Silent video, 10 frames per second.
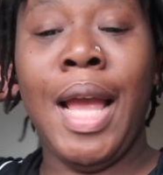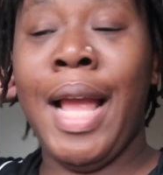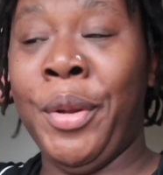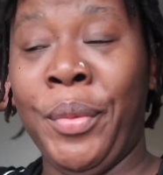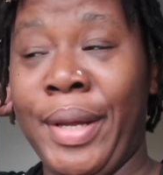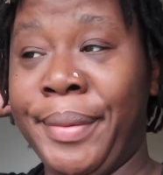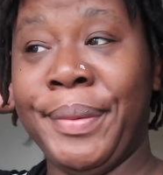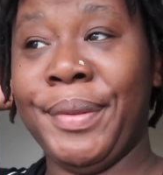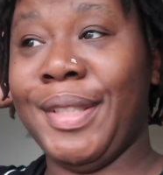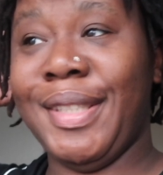Anyway,
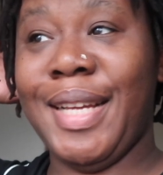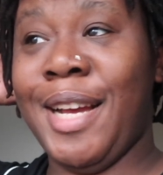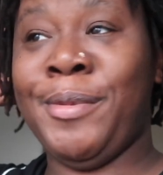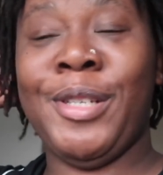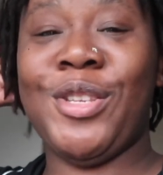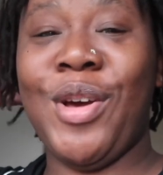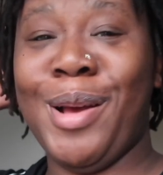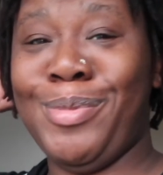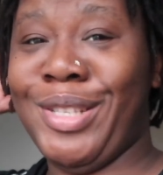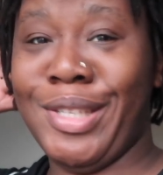I'm just so
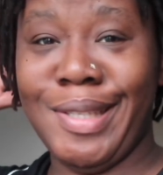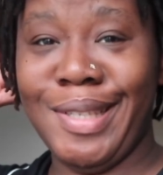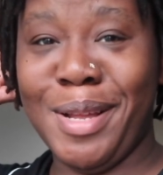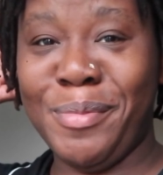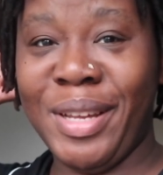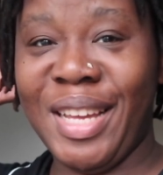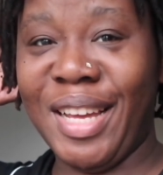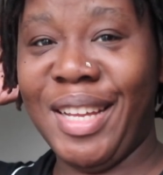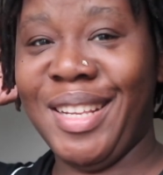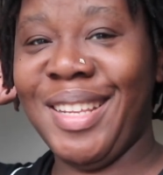happy to see them
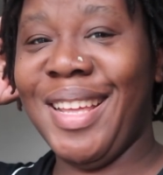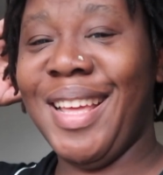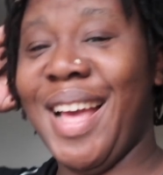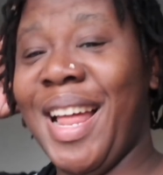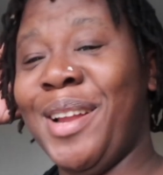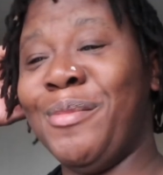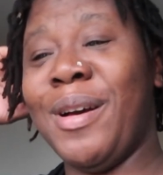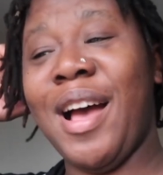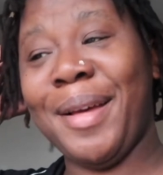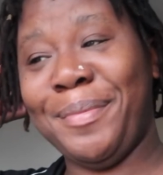again, and I'm
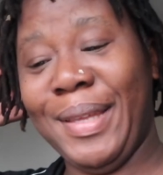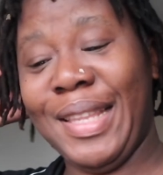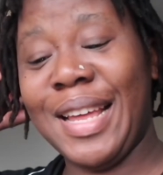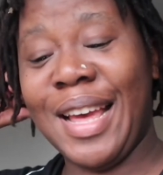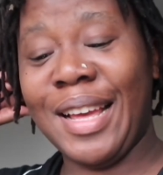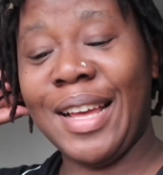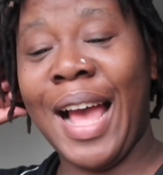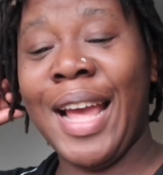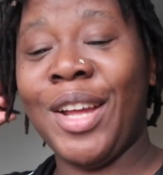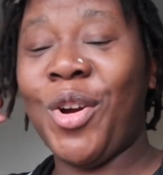happy that
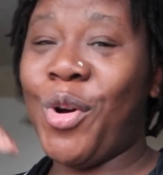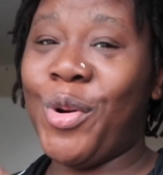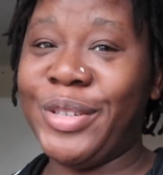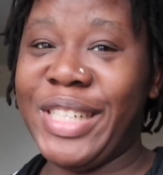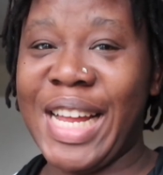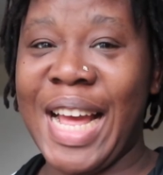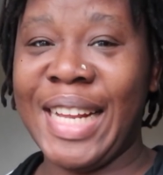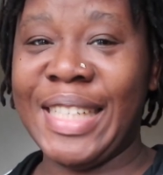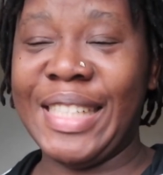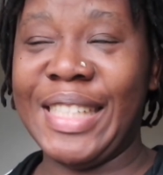I called
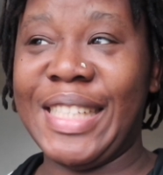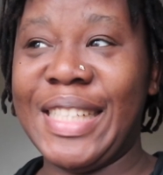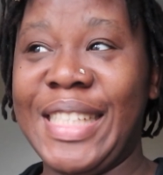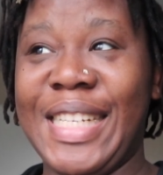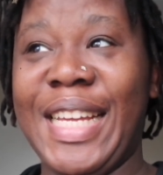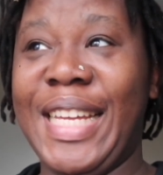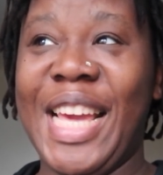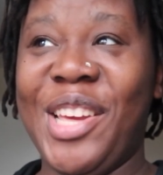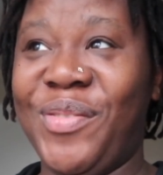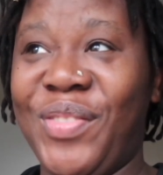and they
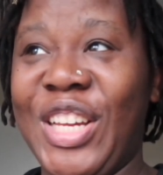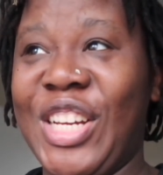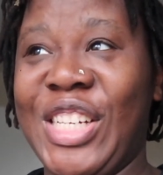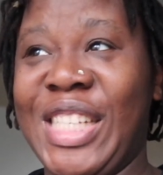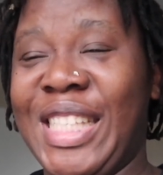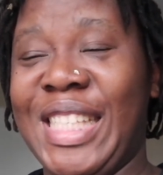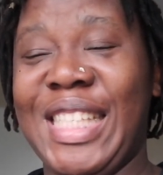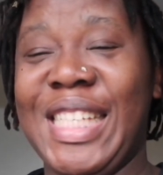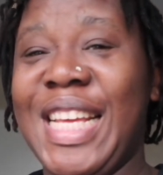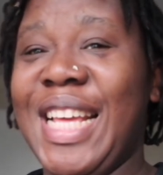came,
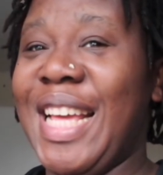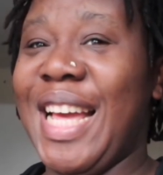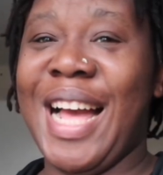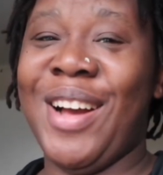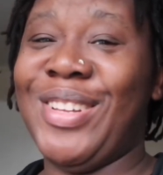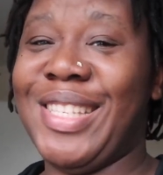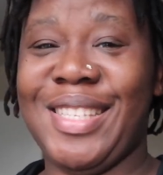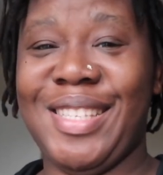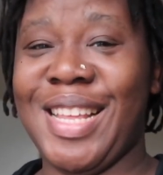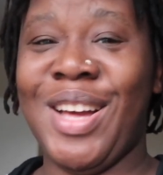because I
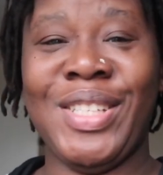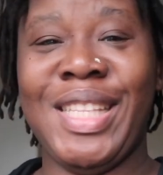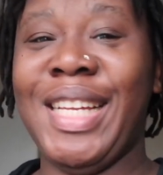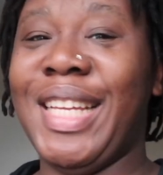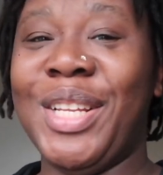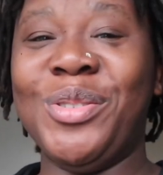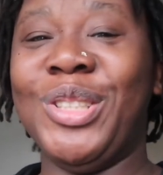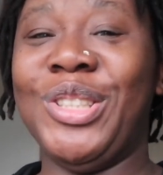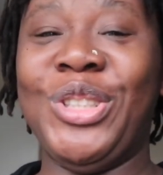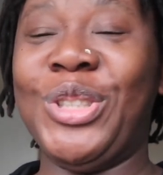was thinking they
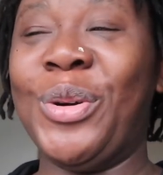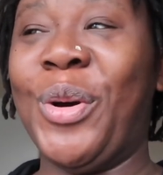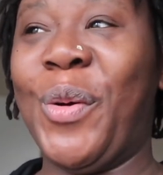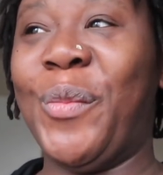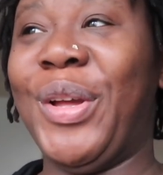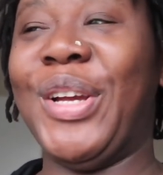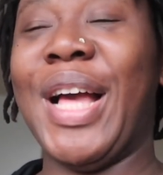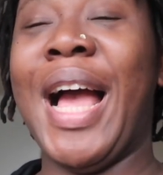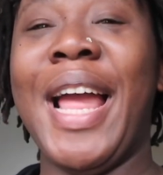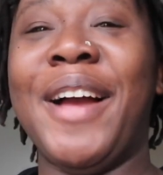wouldn't show up because
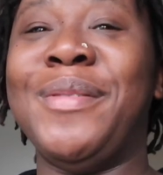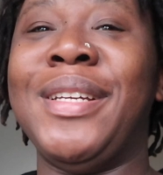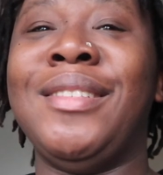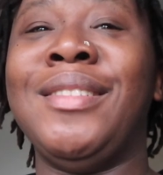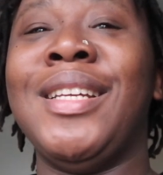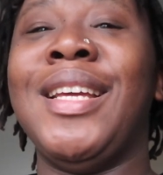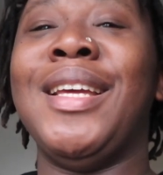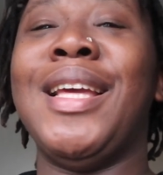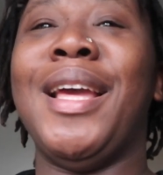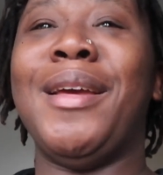I have been
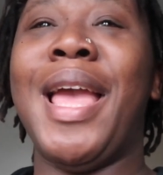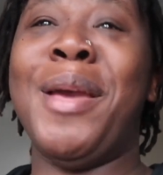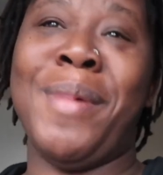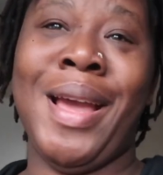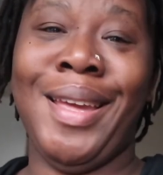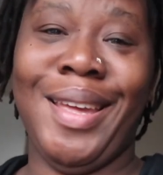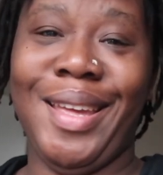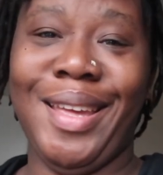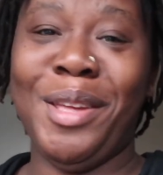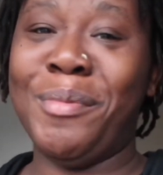in
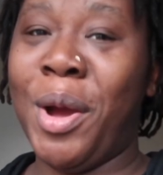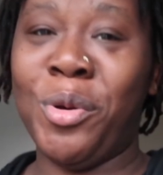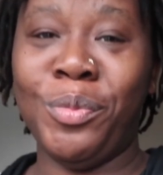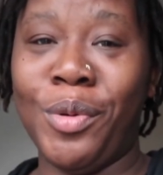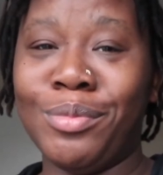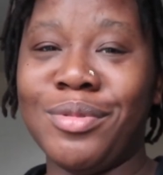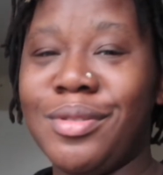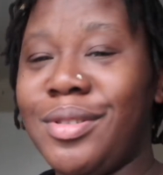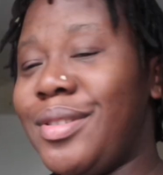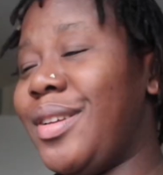my own
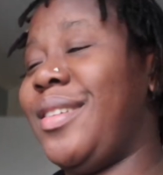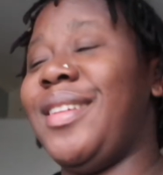bubbles.